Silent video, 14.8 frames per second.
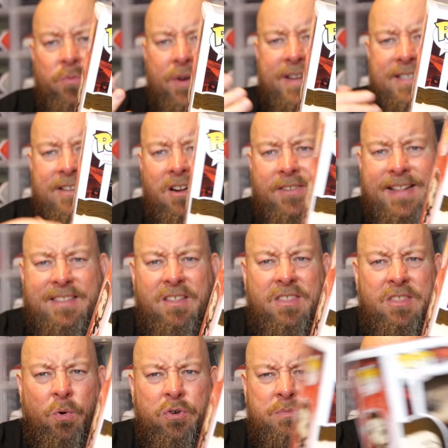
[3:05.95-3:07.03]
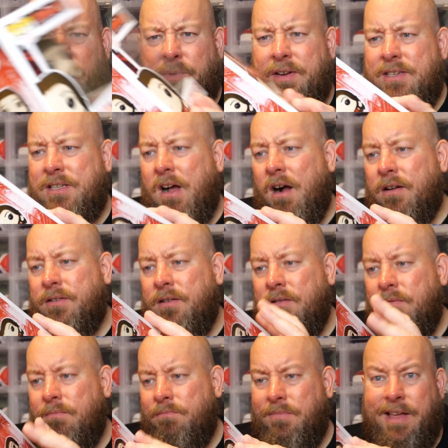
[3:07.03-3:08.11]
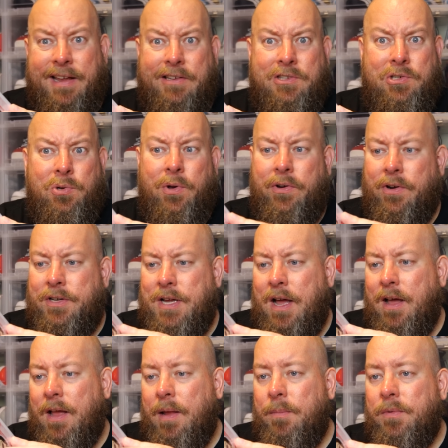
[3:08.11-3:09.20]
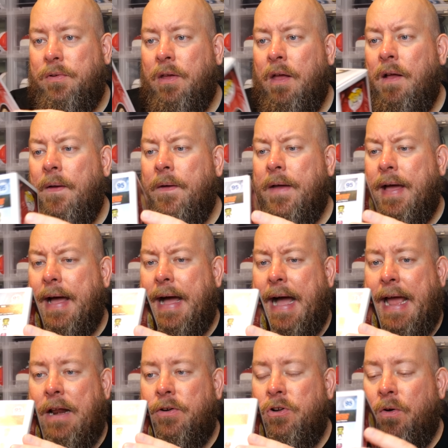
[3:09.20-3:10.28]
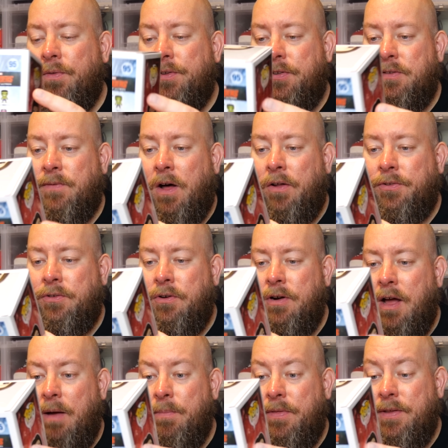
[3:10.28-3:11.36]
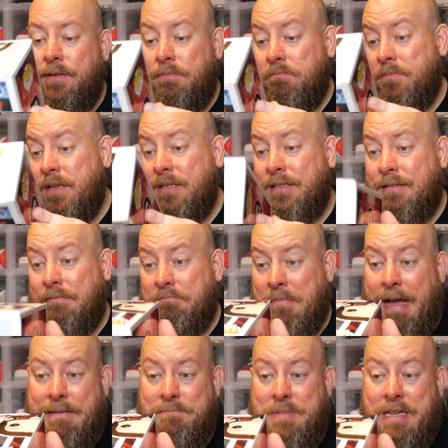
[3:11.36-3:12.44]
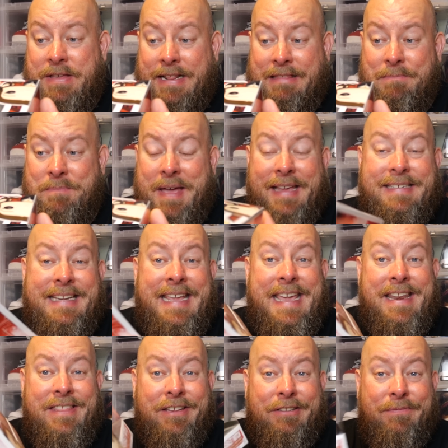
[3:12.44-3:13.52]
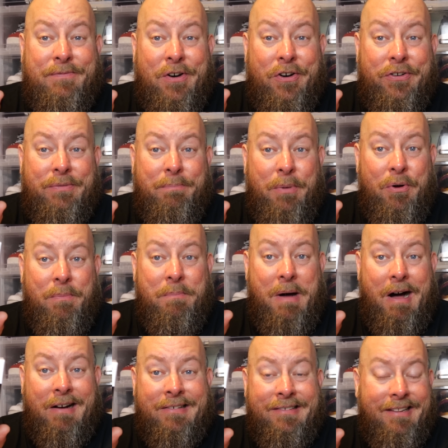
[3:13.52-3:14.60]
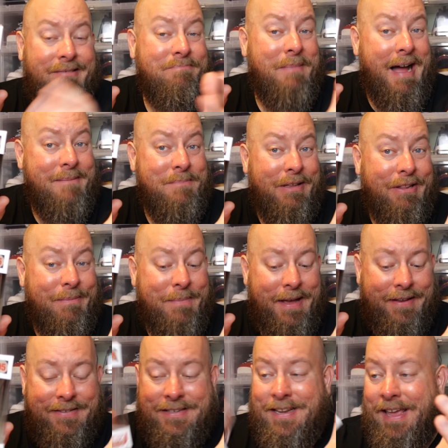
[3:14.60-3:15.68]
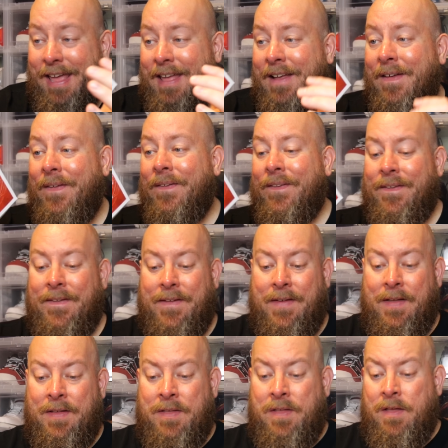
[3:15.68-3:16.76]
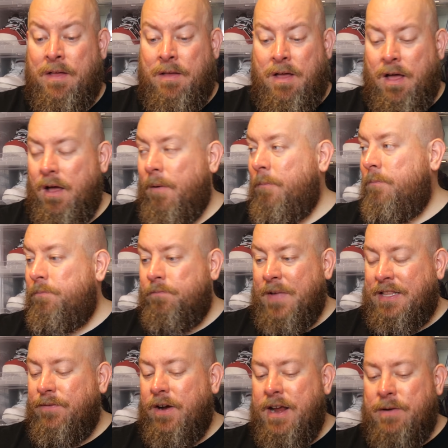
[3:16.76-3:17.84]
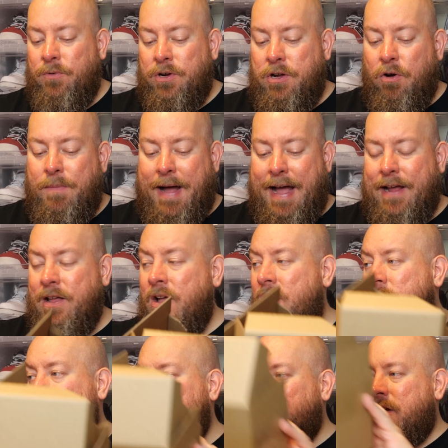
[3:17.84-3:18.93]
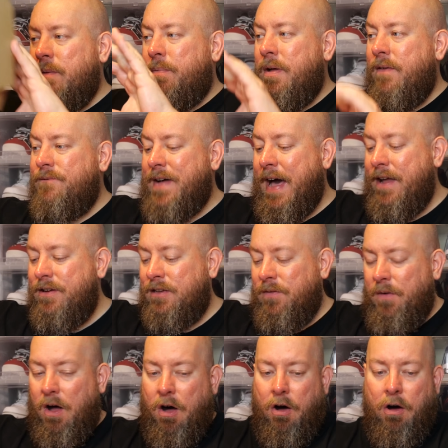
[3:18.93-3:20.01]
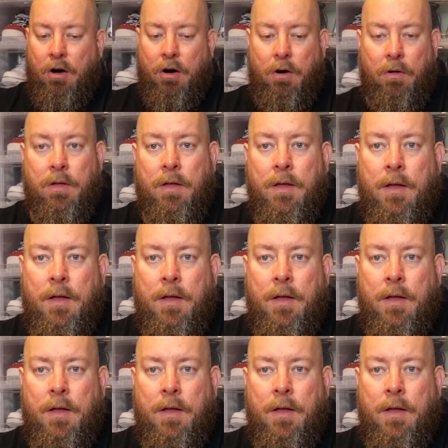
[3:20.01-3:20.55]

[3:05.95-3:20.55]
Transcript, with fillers: restocked, like the Thor's been restocked like 200 times. I don't know if this is vaulted or not, but this this might be like the best hit in this first boom box. This might be the best hit. Um, at the very end, we'll go back. We'll look up values of all